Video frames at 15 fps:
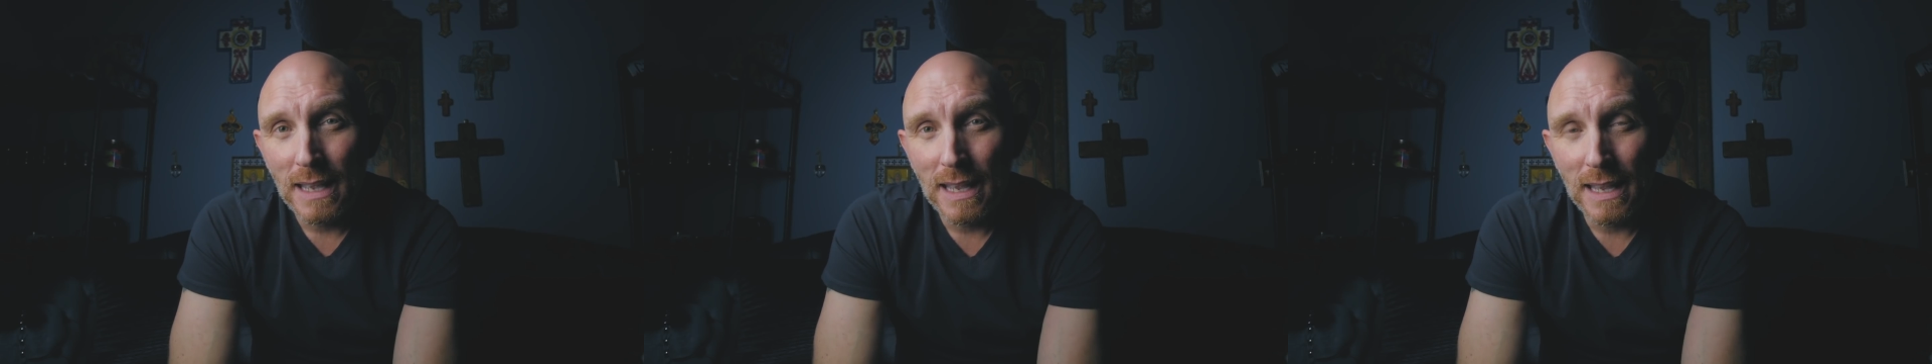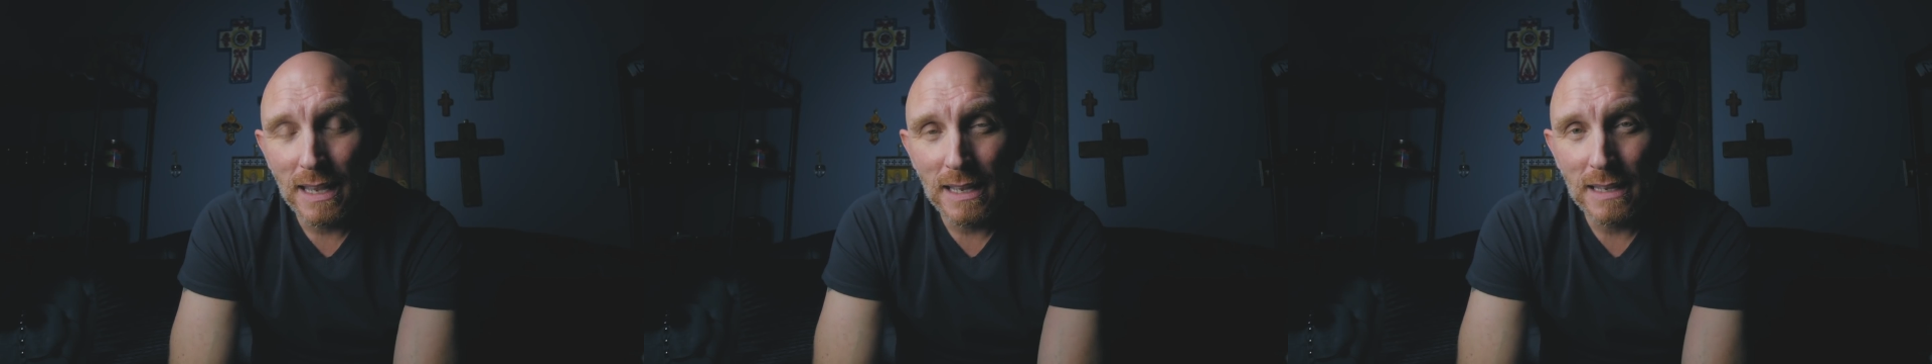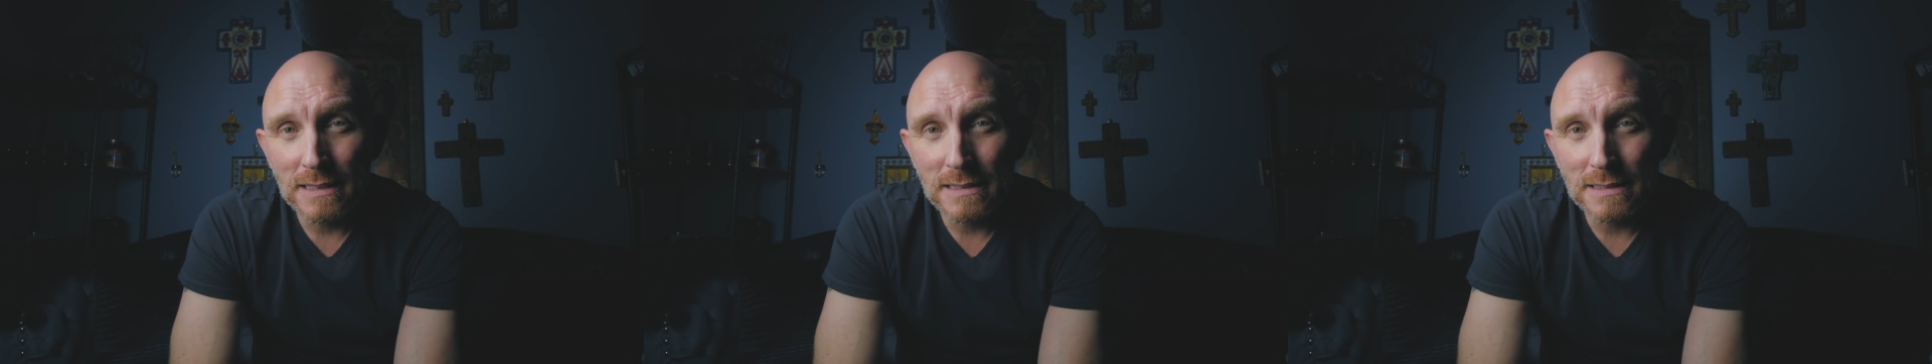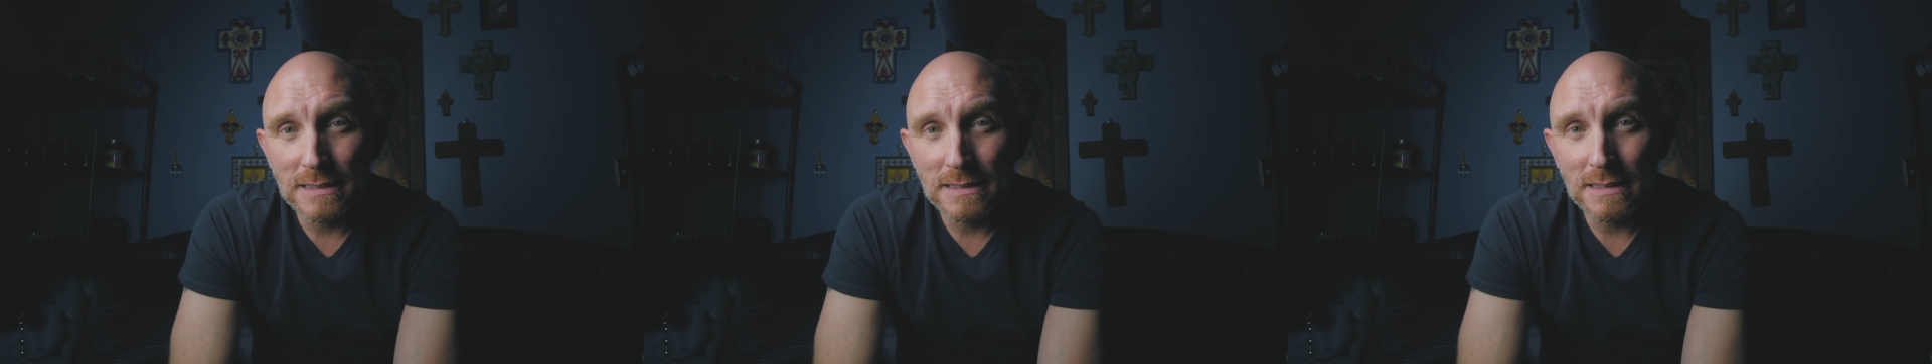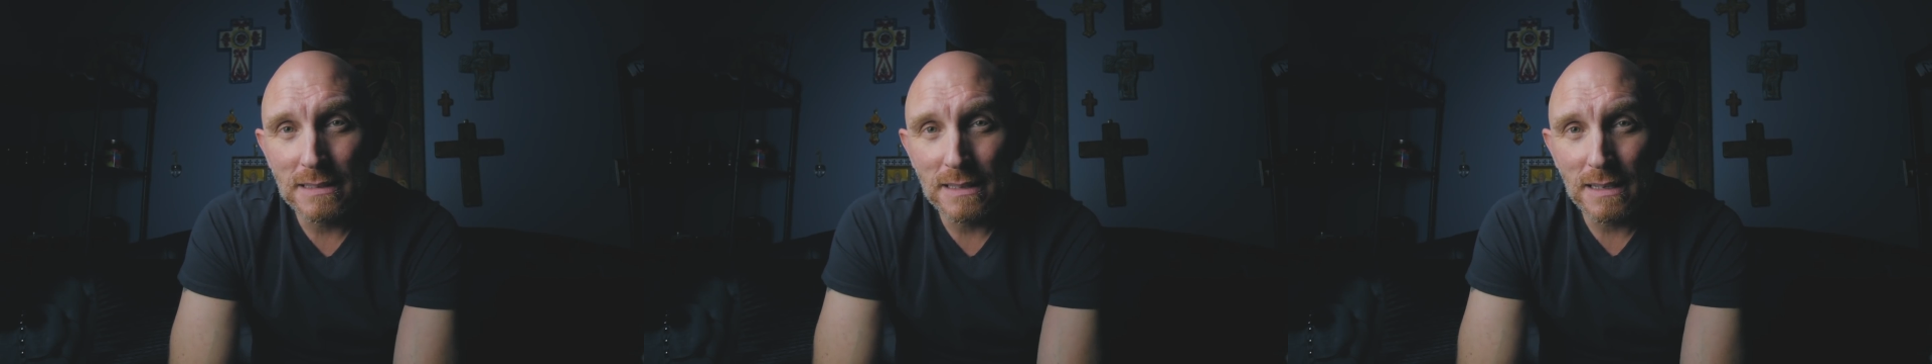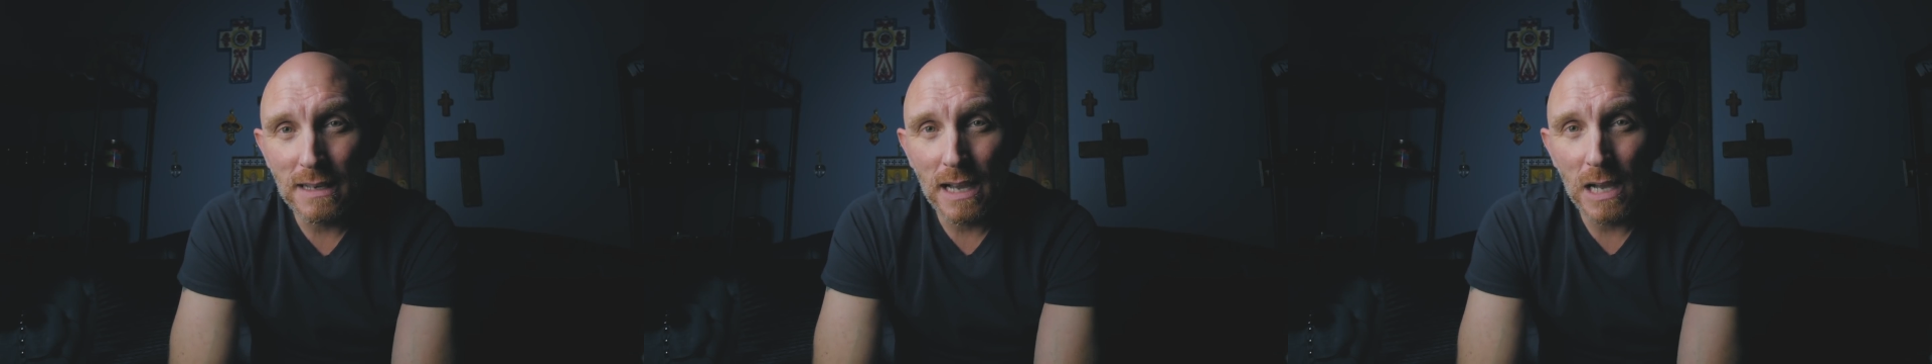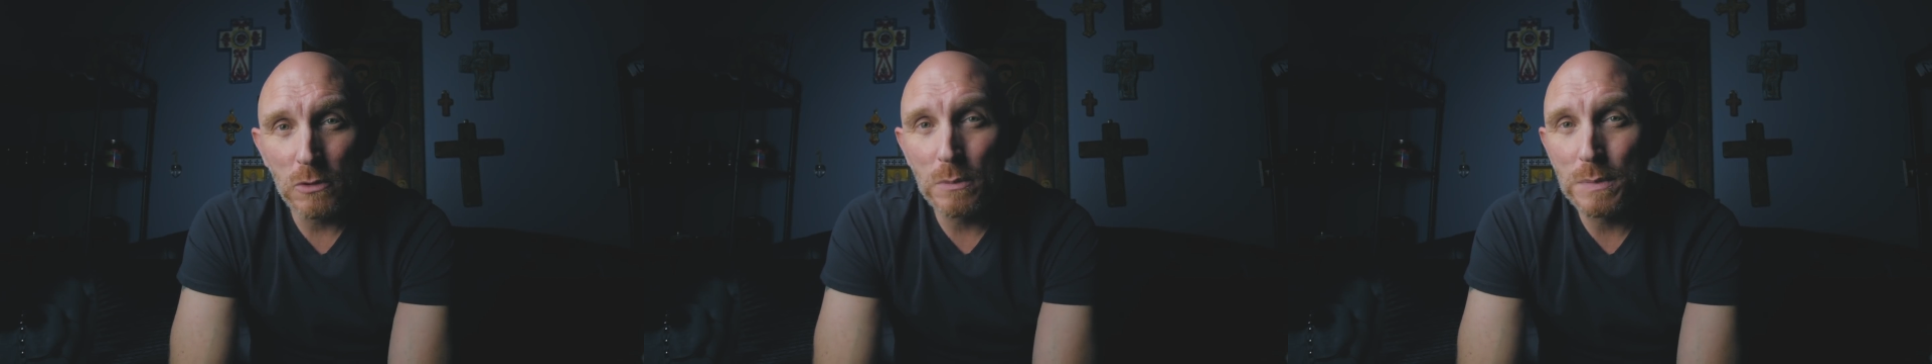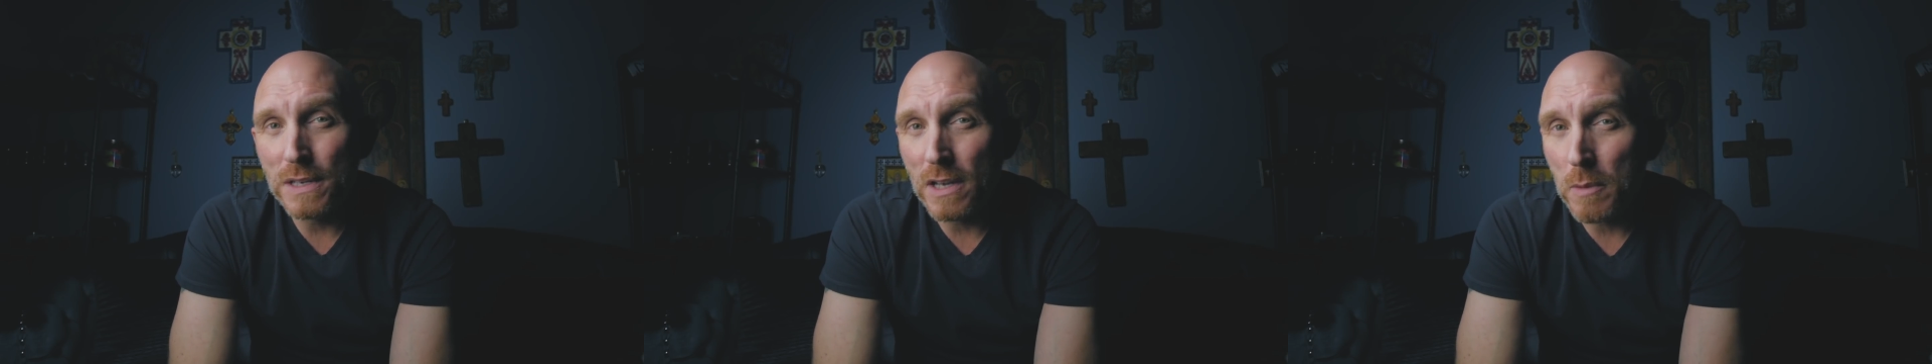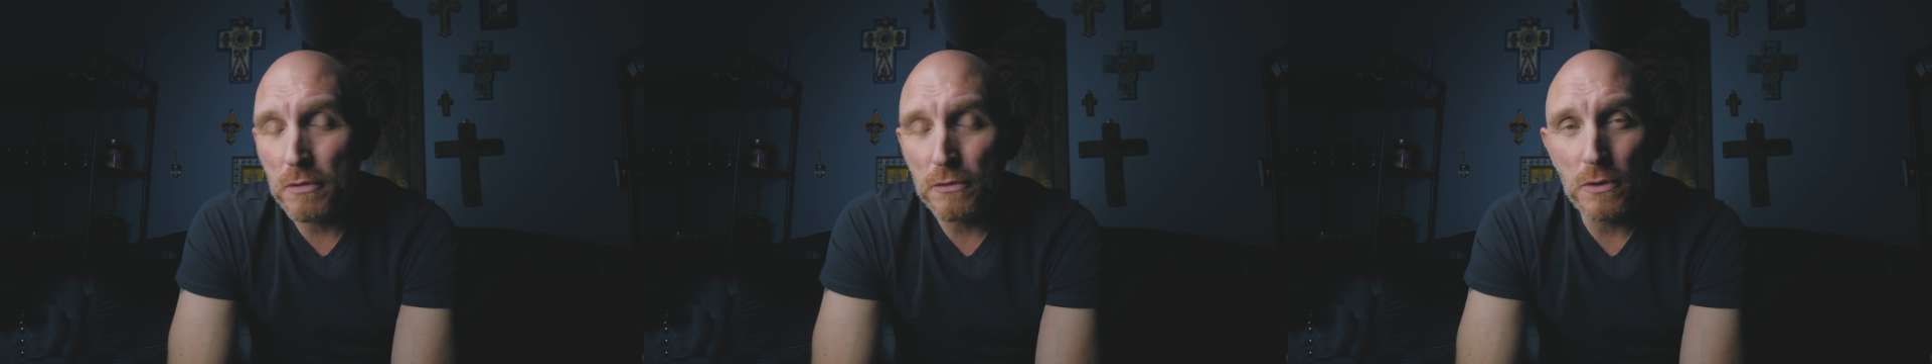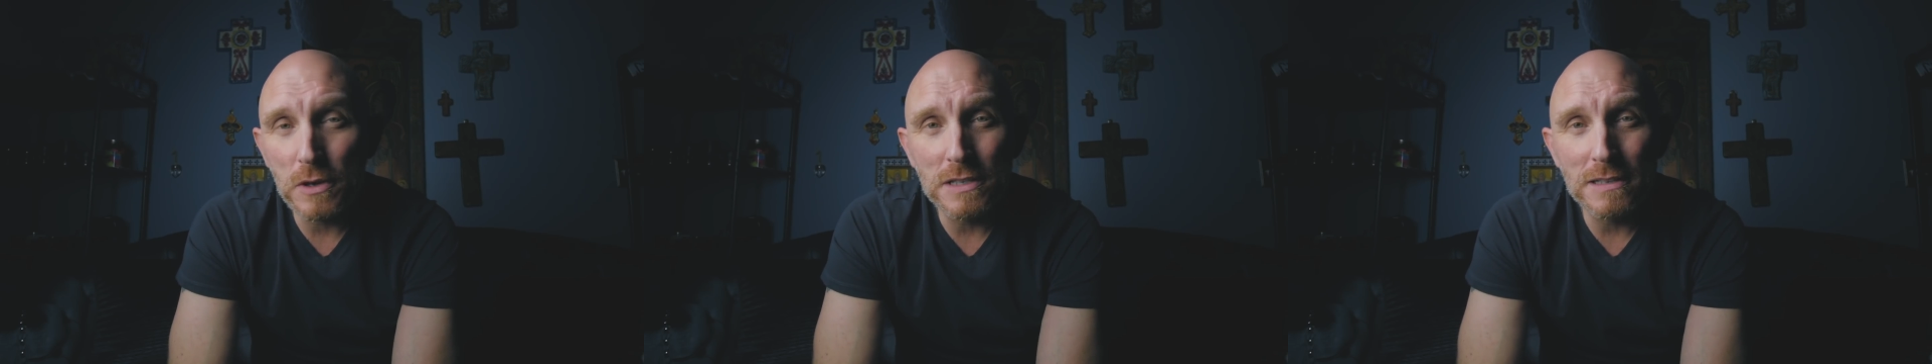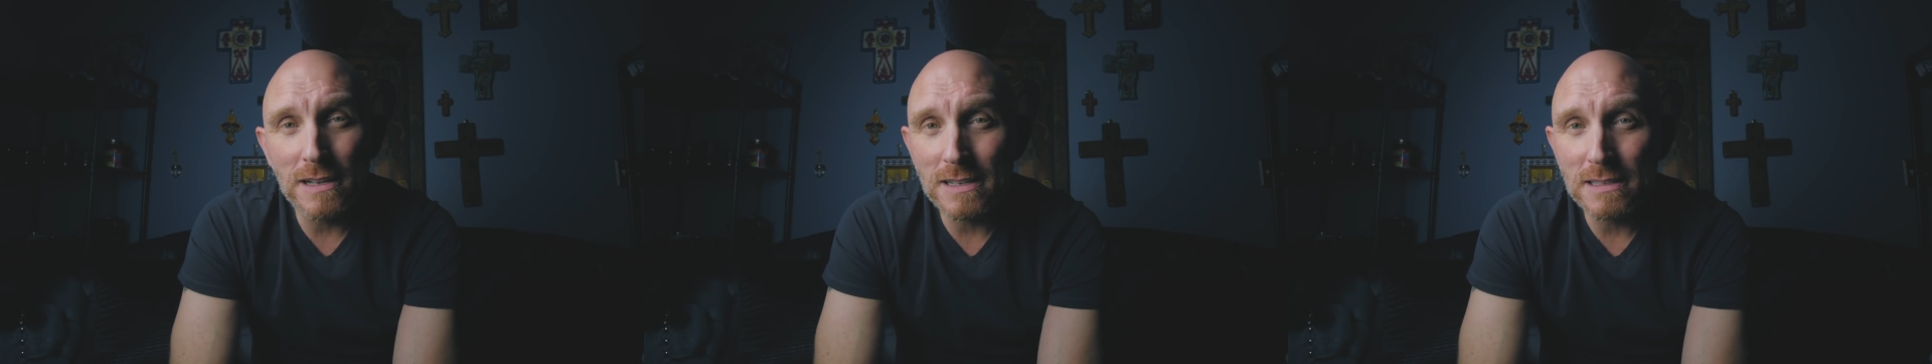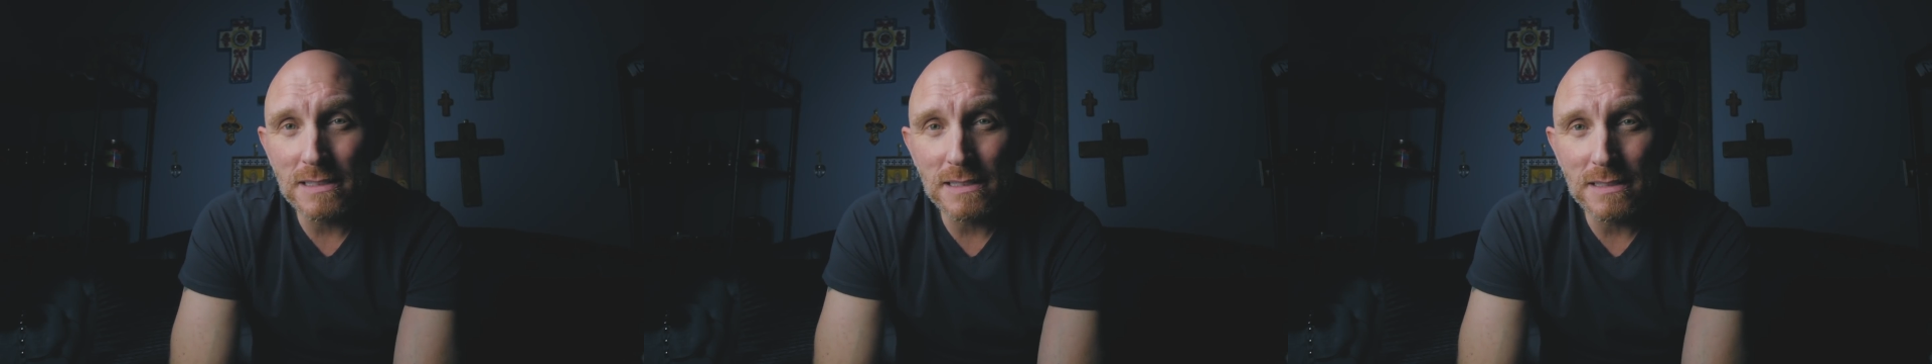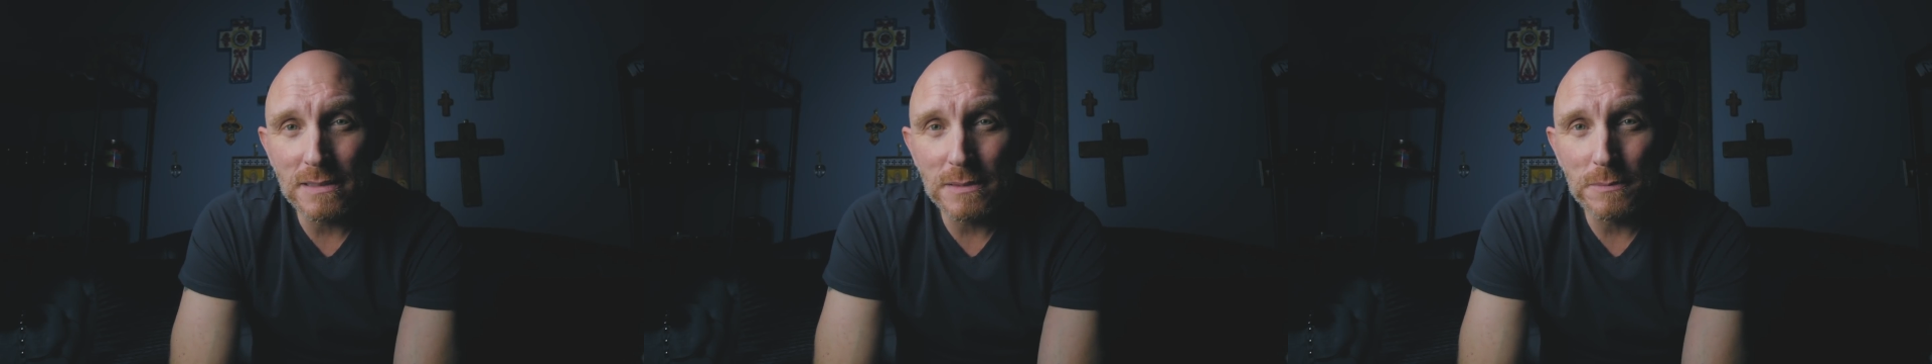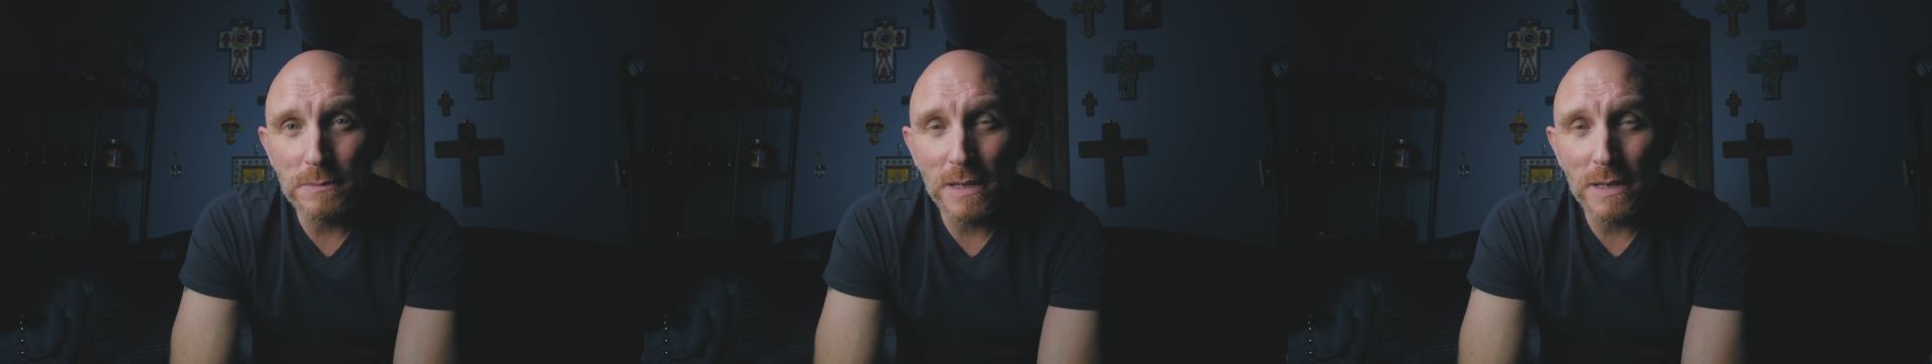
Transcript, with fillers: And I will be upfront and honest,